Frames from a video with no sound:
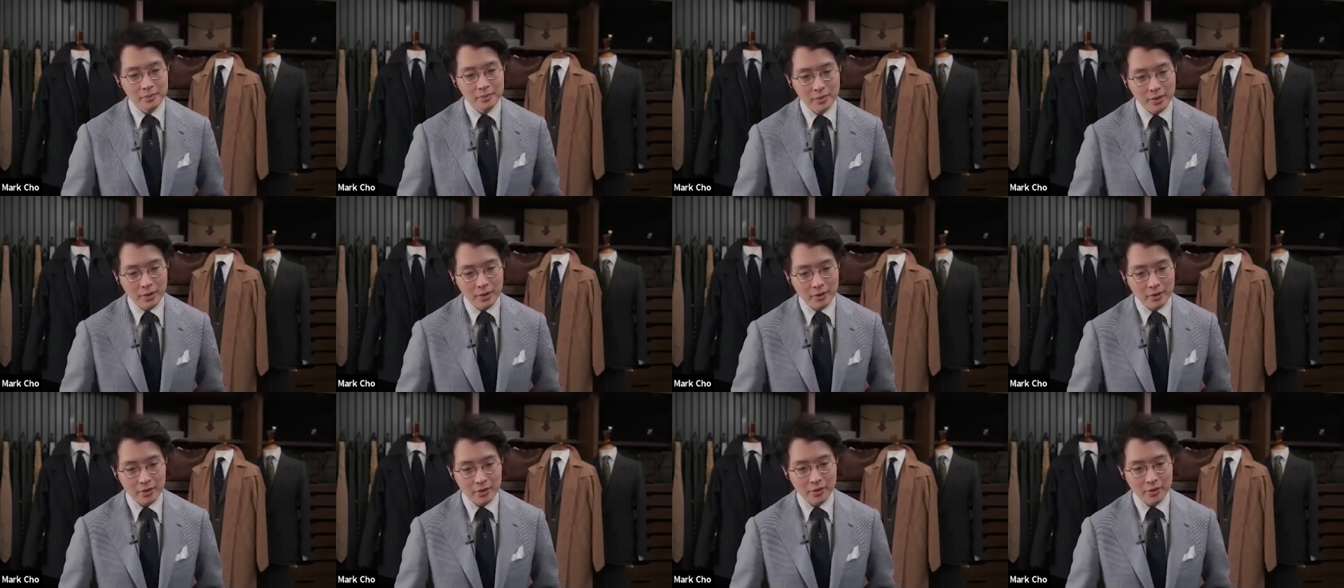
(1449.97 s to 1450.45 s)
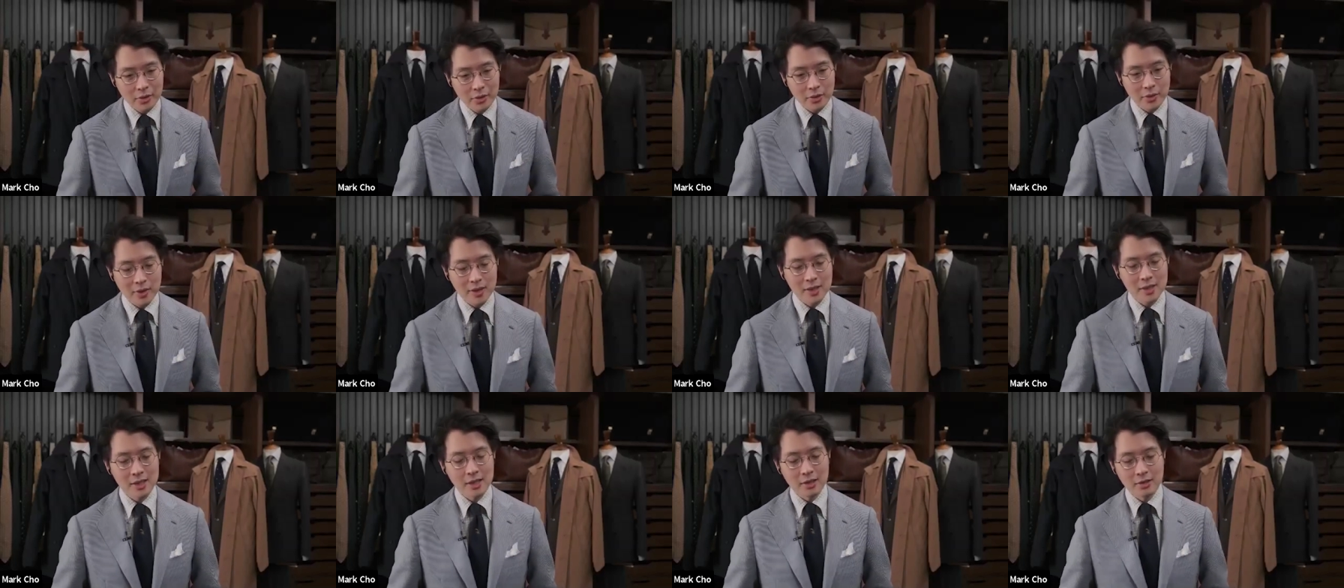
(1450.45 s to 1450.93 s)
You know, you really
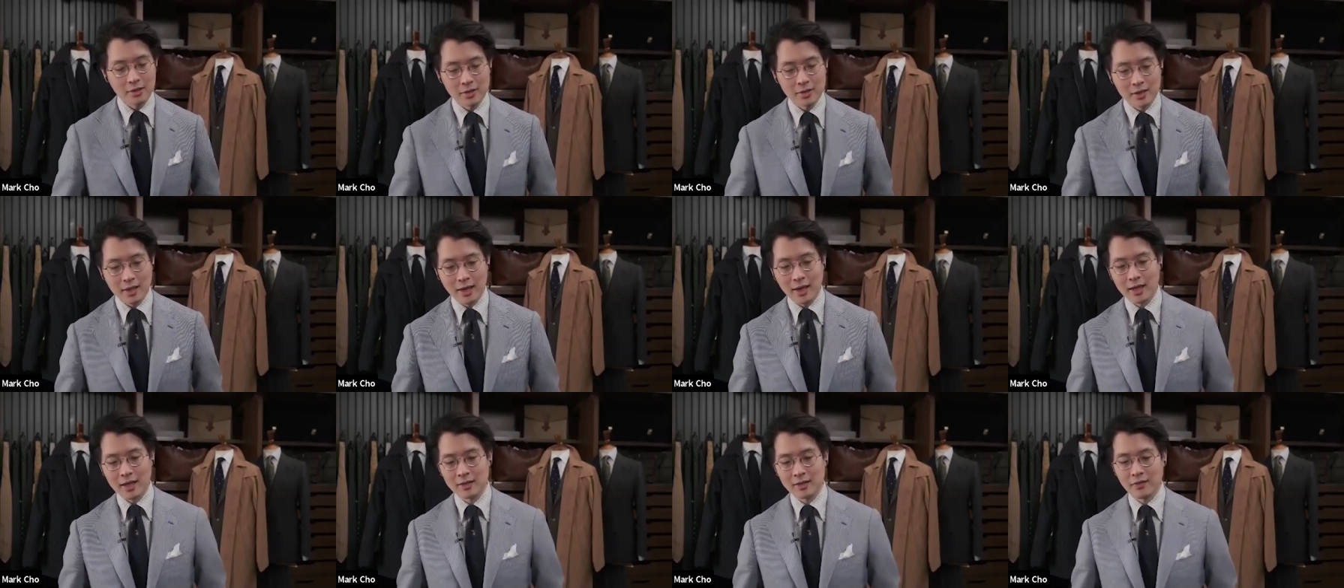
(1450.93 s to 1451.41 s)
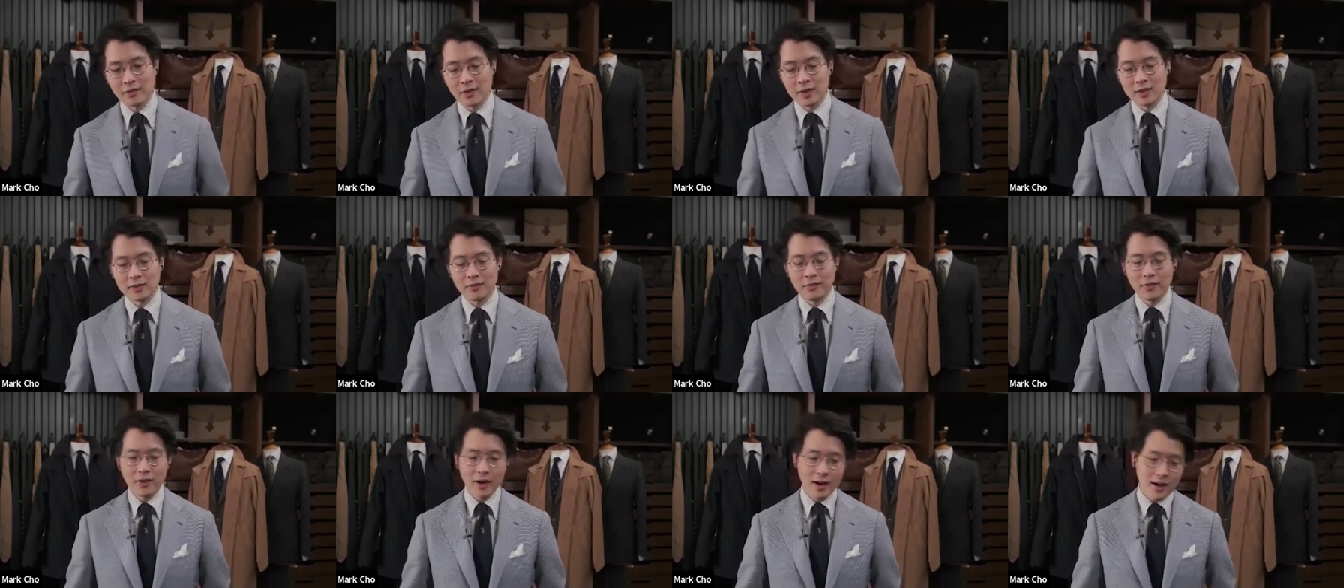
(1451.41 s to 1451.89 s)
want to see those guys face
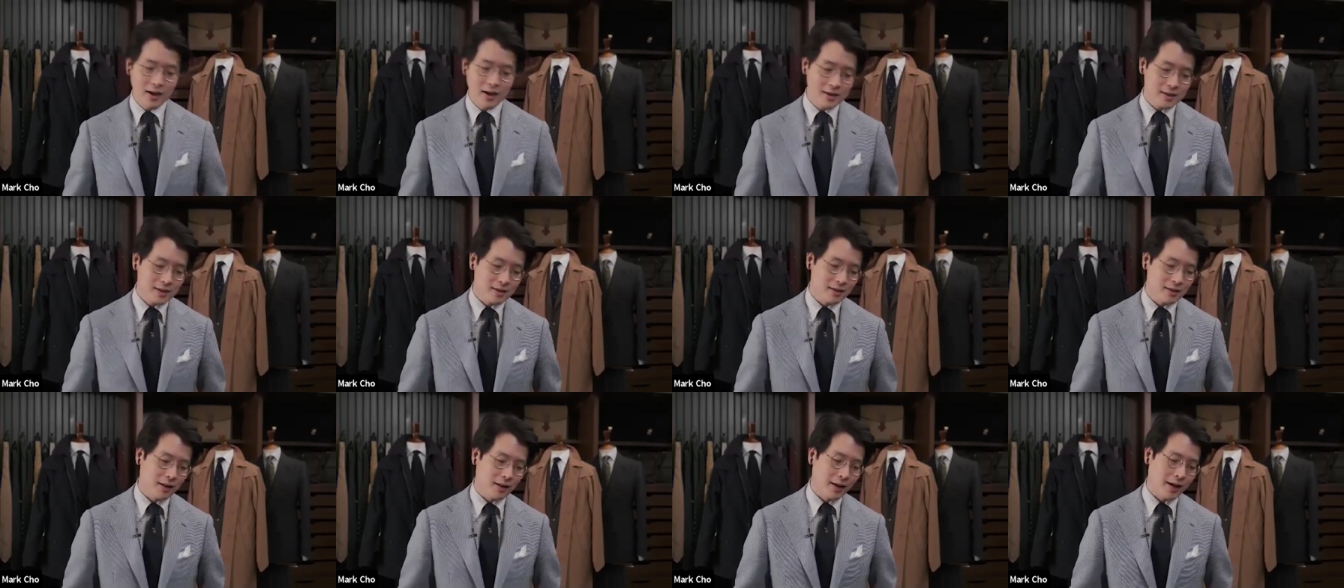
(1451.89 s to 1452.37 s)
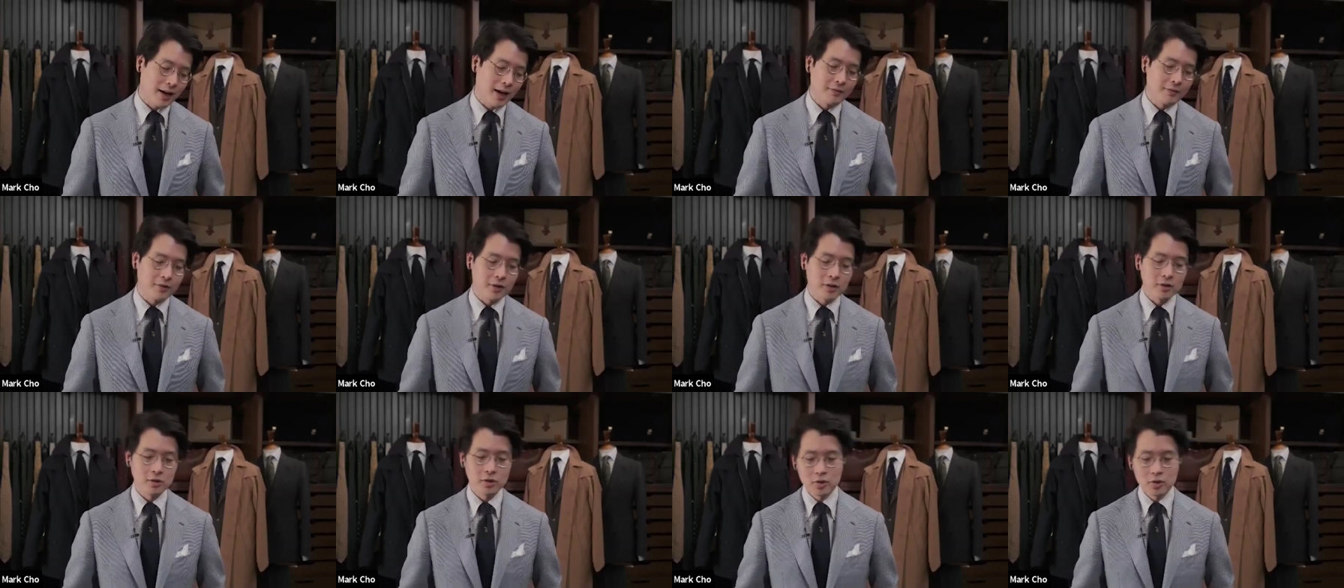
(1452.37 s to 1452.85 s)
to face and like have
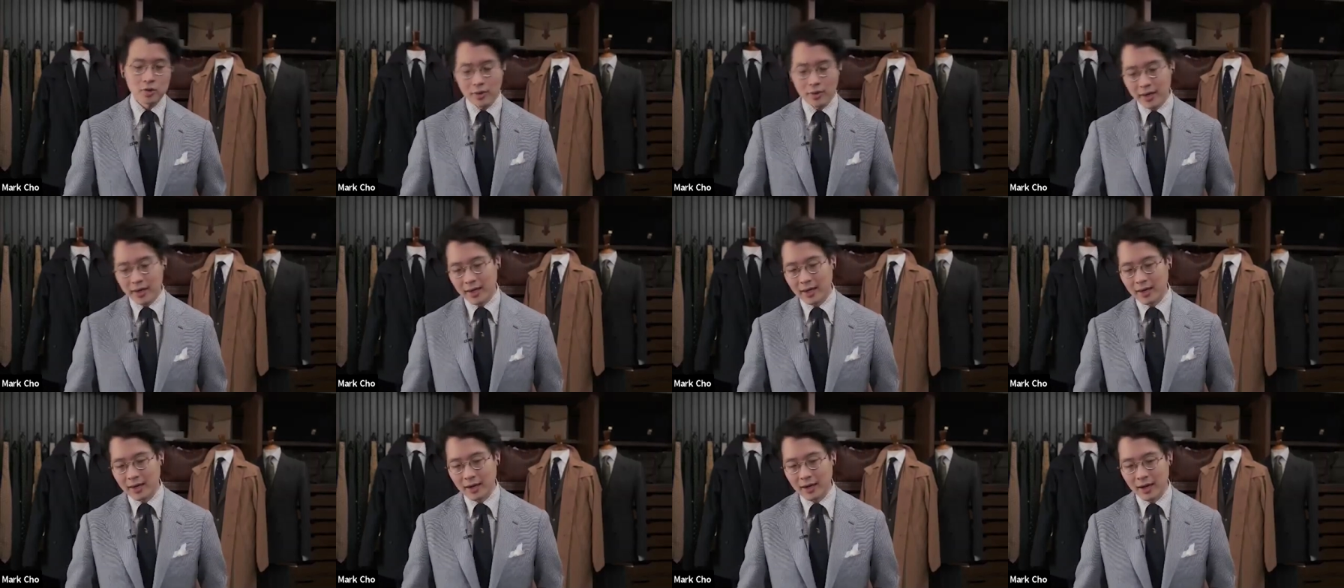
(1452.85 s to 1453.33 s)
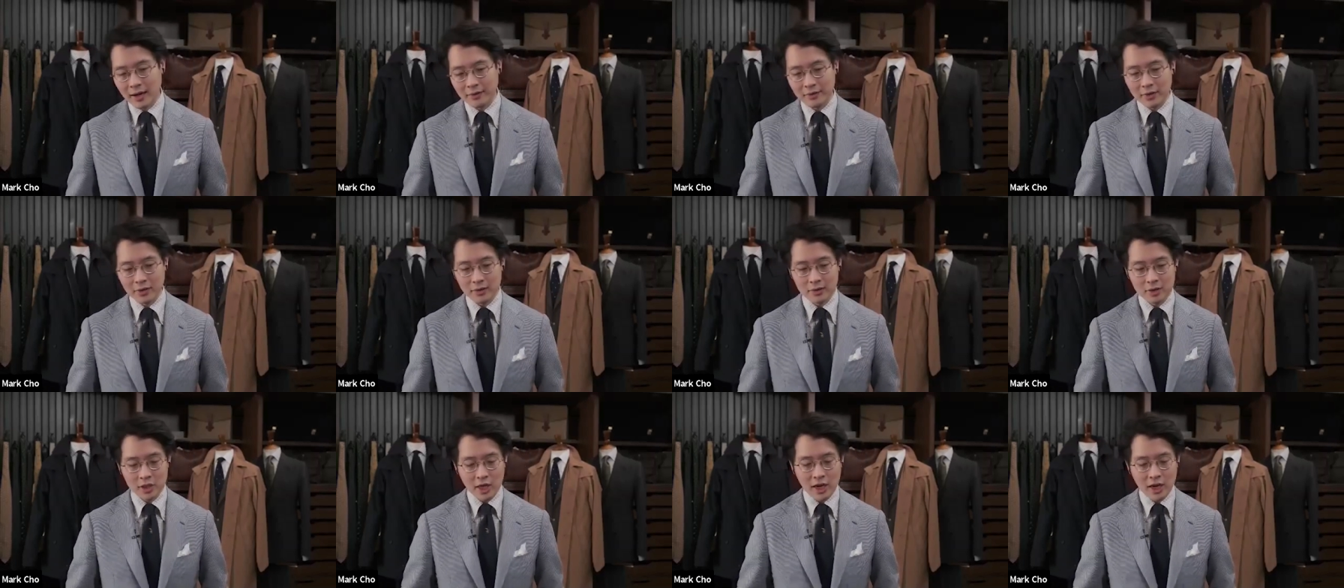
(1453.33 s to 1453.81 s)
a good drink and have a
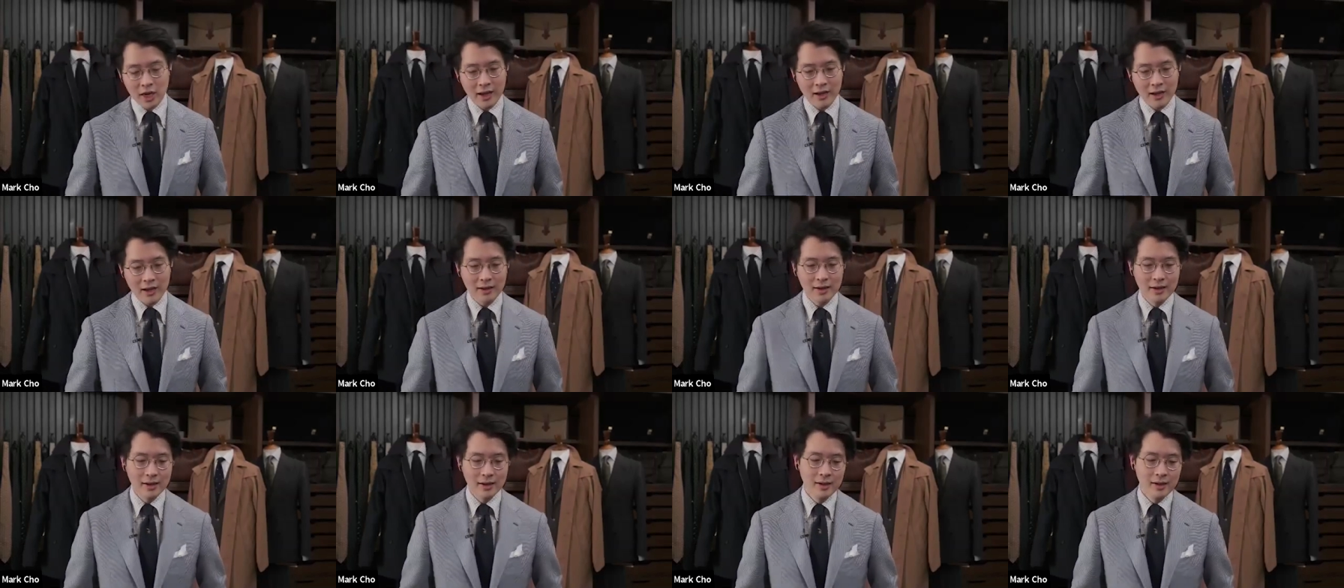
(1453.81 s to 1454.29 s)
good chat.